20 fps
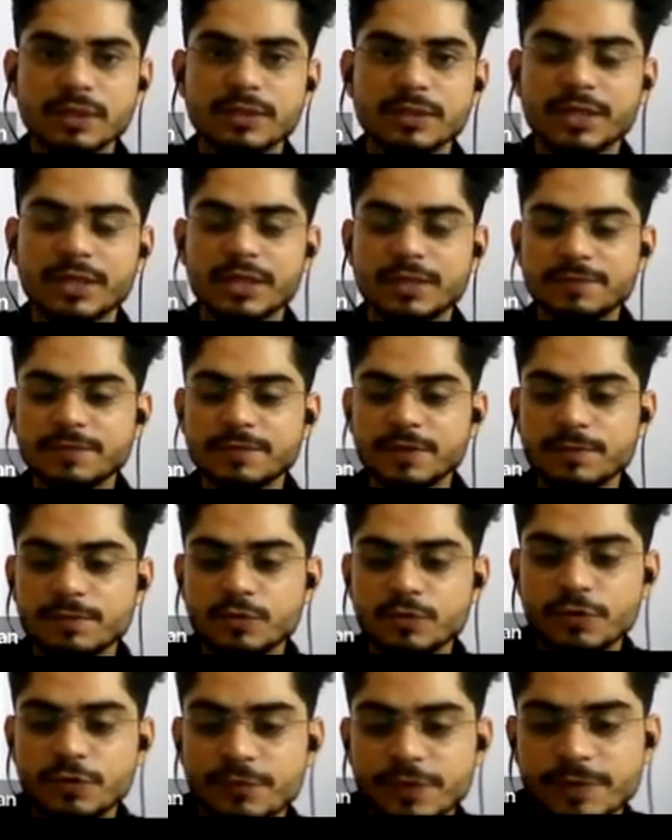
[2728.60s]
there is one
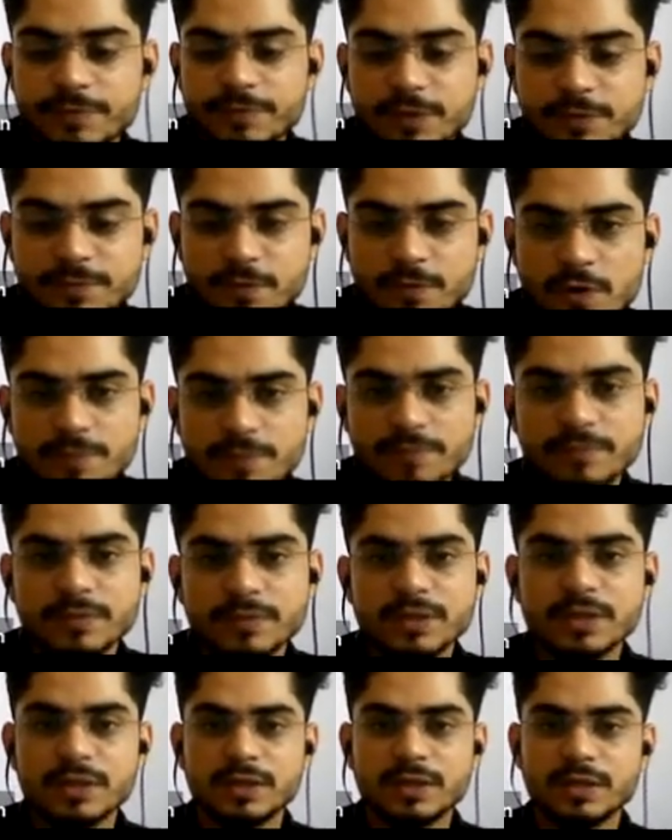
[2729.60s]
more famous form
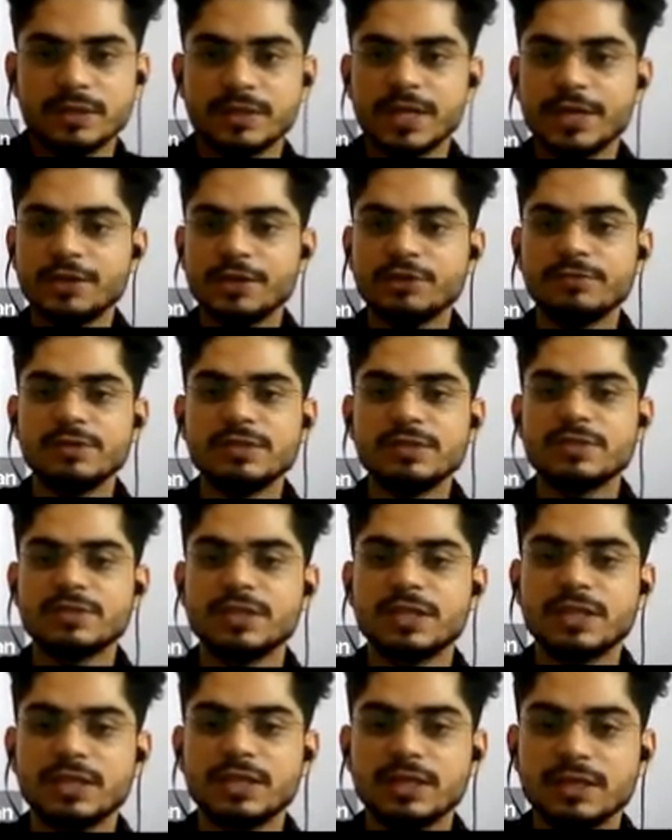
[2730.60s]
that you will
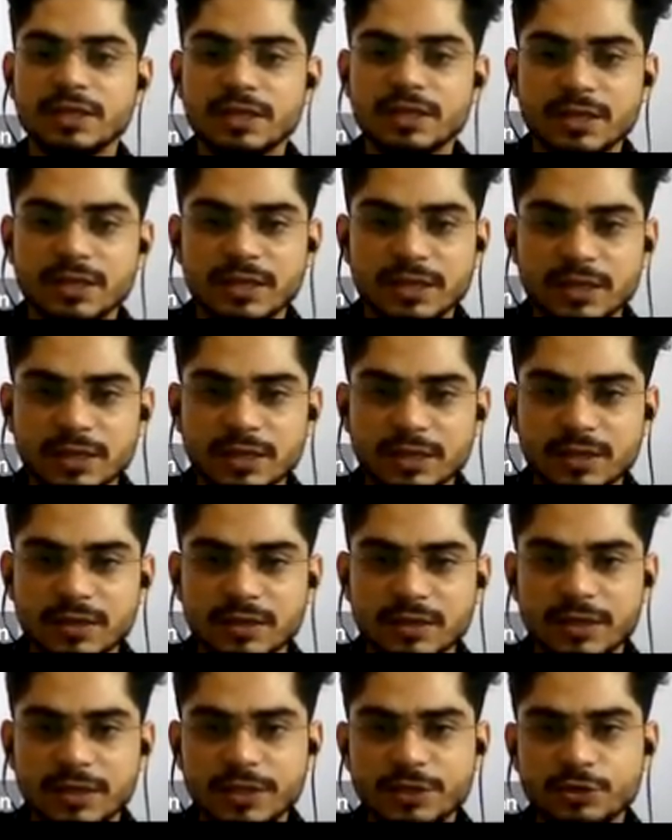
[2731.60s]
see
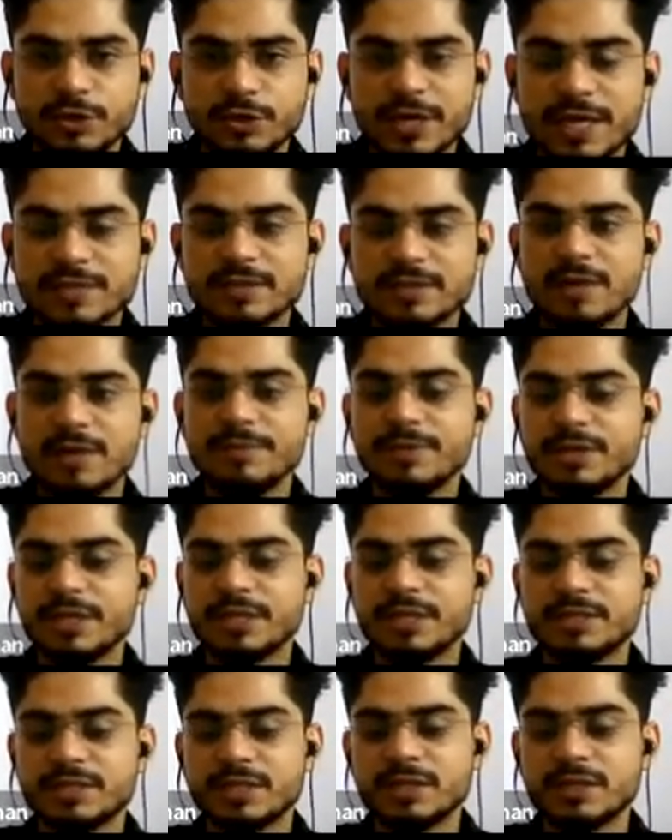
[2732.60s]
in your
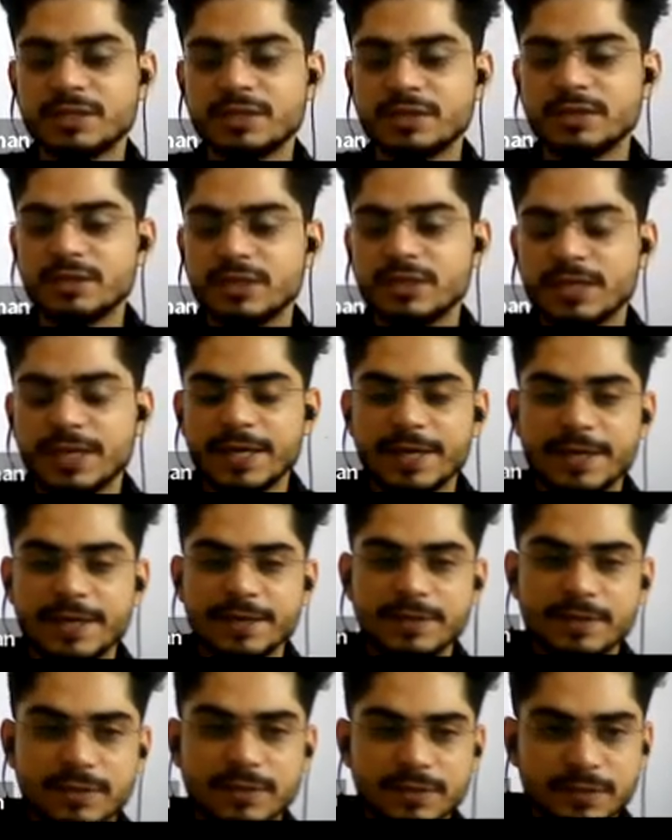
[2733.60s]
examination,
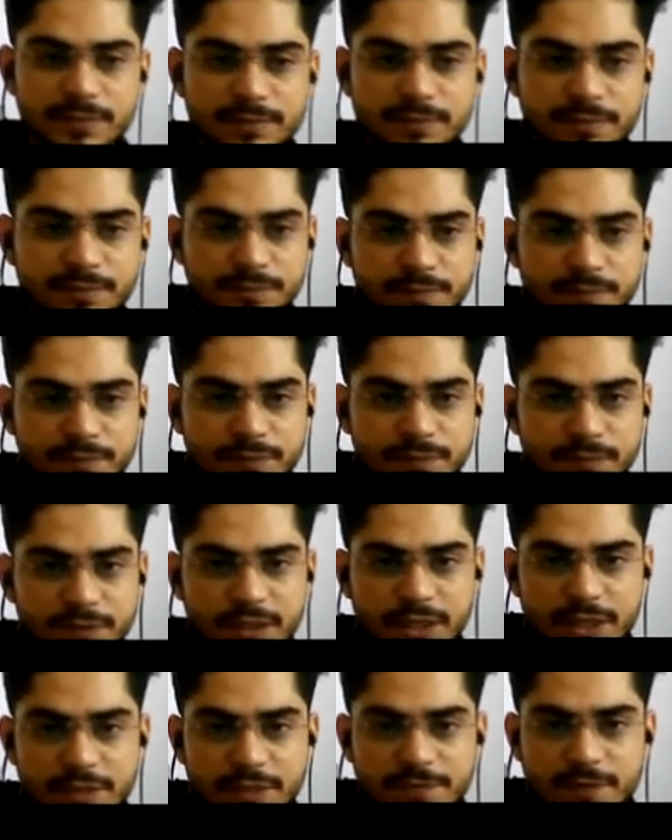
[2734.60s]
and
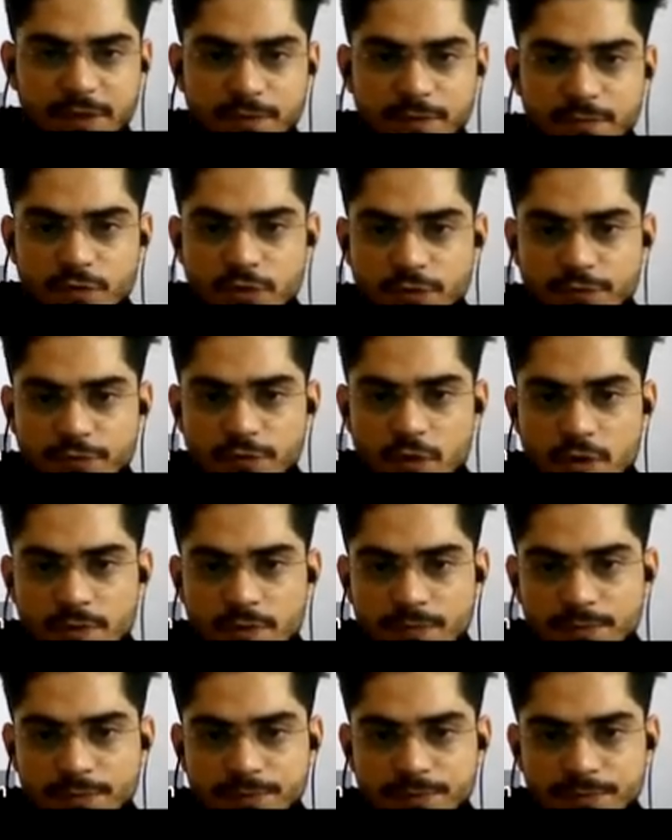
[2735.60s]
there is one more
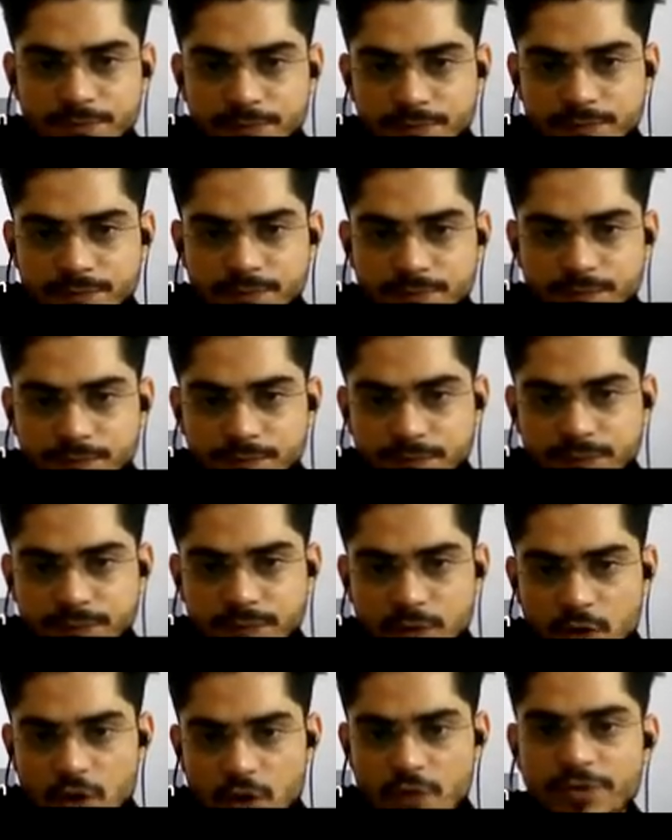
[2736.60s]
form
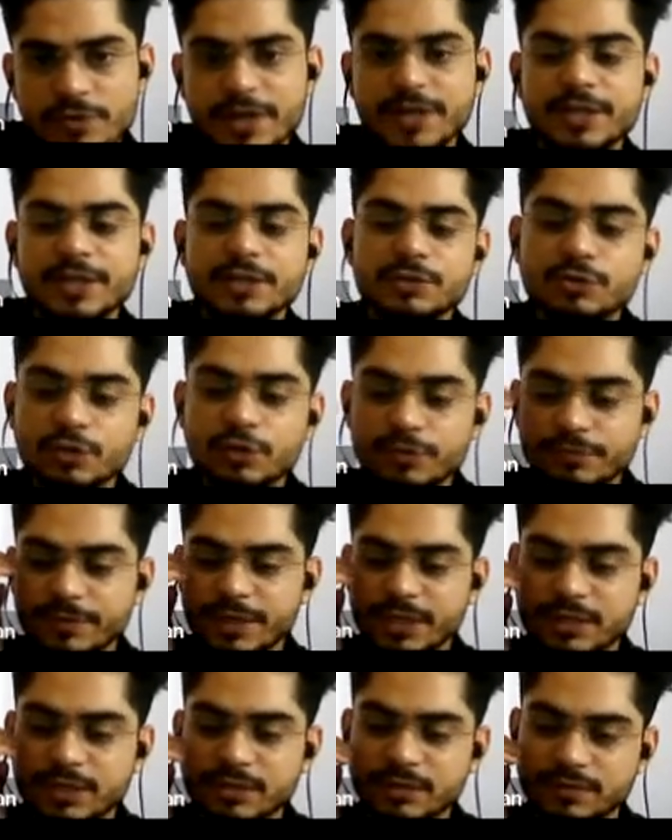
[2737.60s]
of Wheatstone
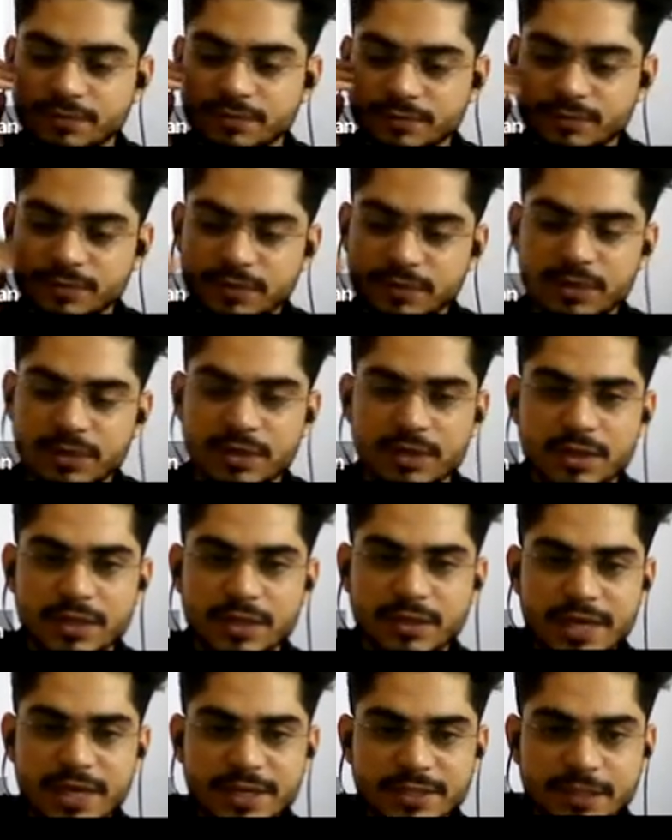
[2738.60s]
bridge,
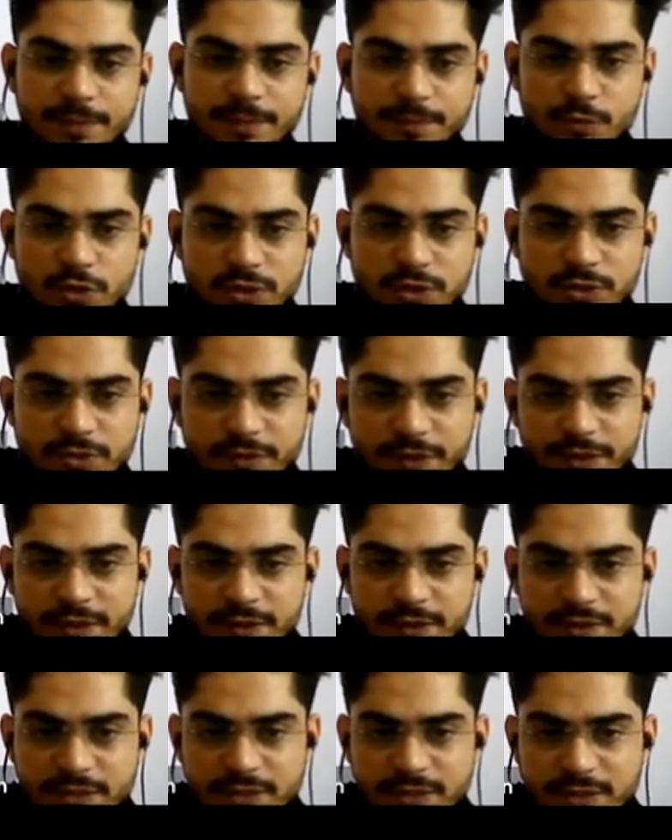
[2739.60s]
that suppose three
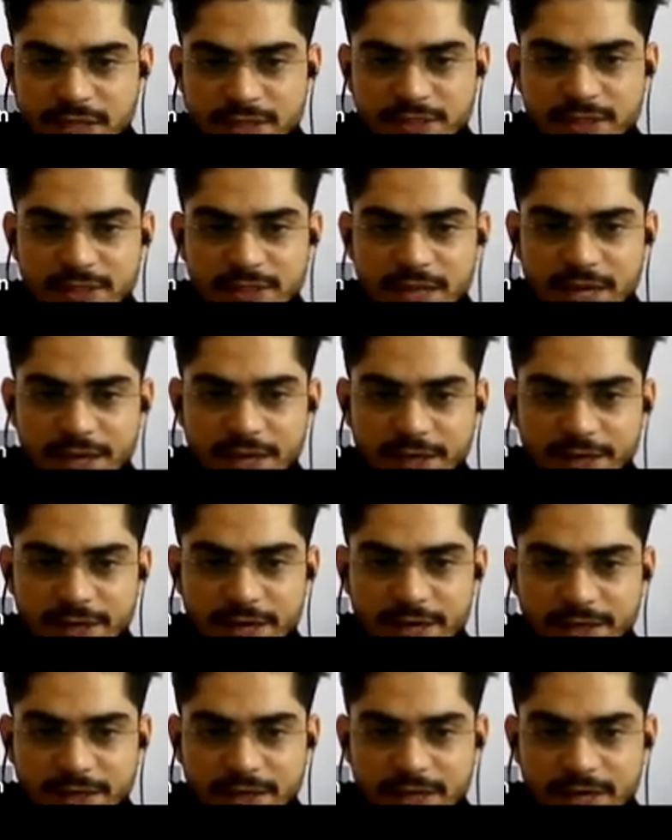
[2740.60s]
resistances are
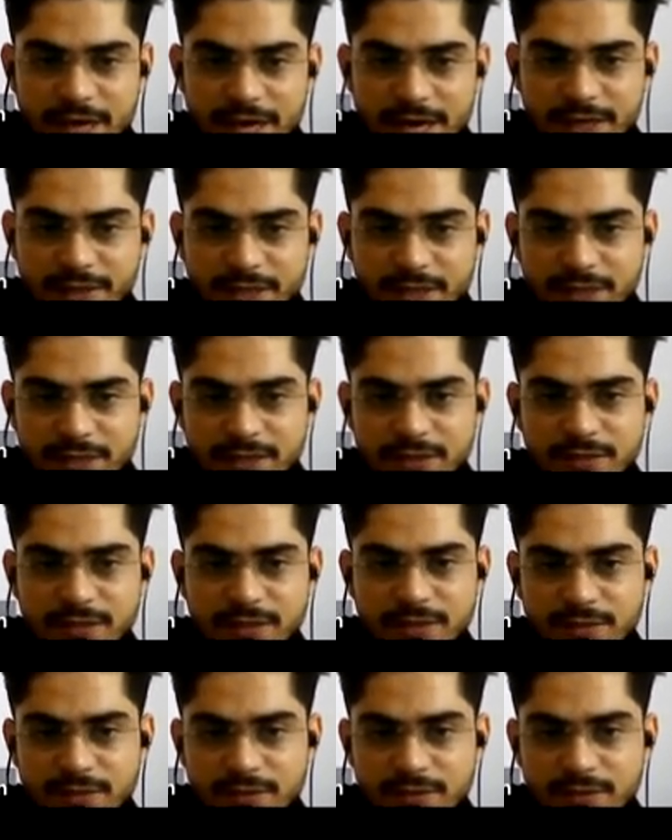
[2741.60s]
connected like this